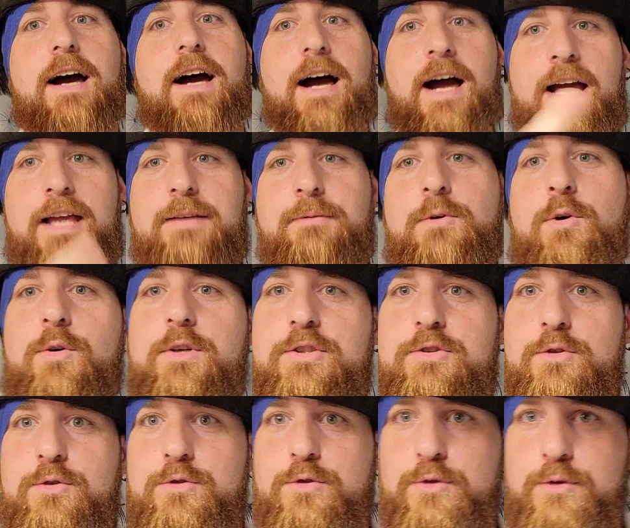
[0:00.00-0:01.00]
I am going
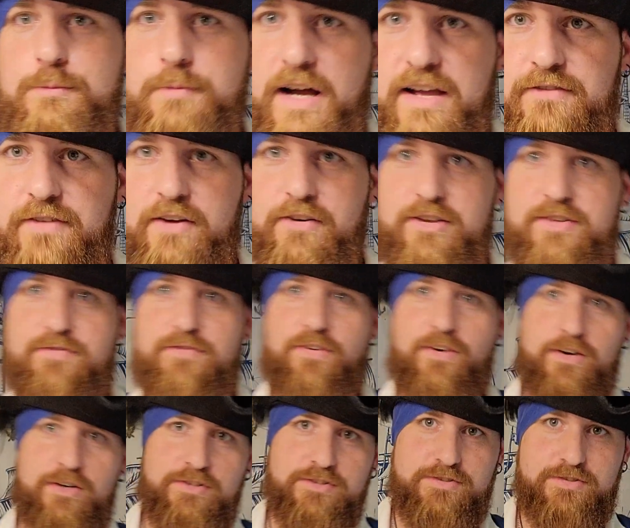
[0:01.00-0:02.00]
to do my very
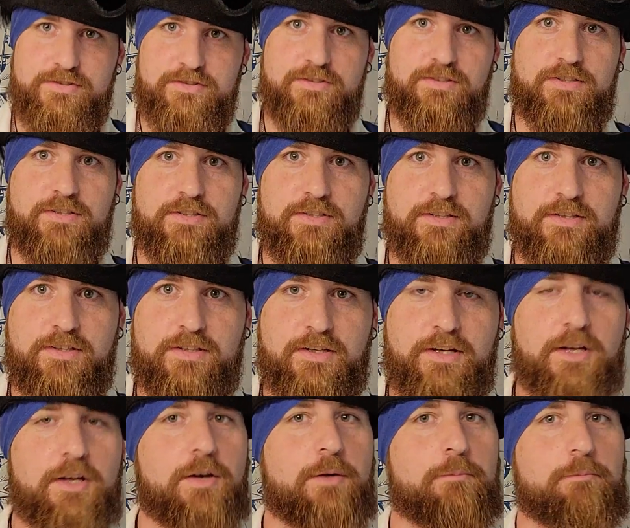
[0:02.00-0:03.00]
first
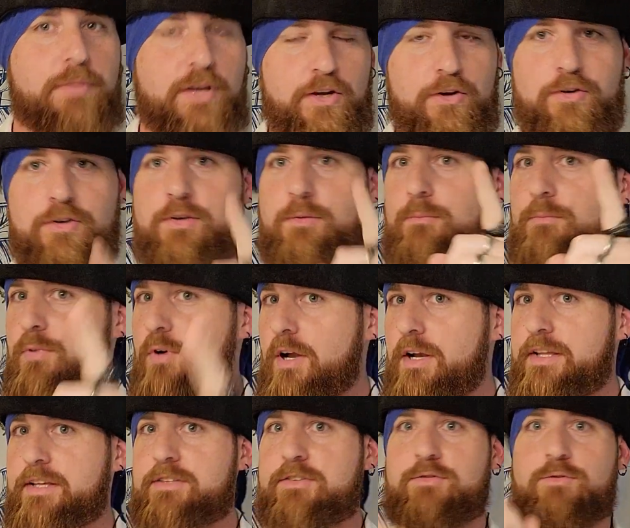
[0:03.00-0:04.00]
beard
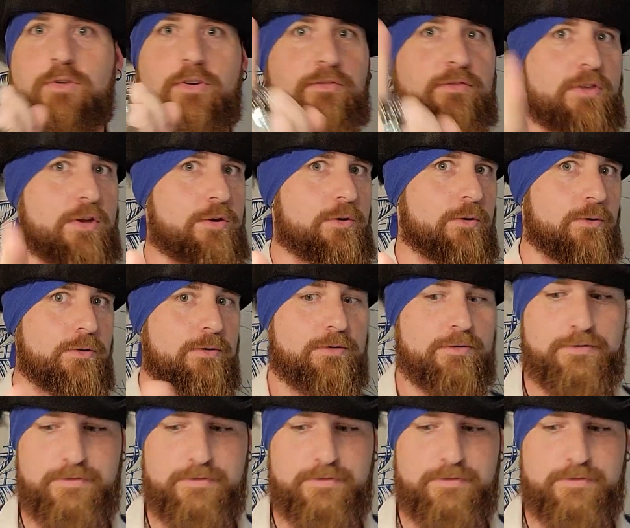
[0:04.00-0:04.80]
product review.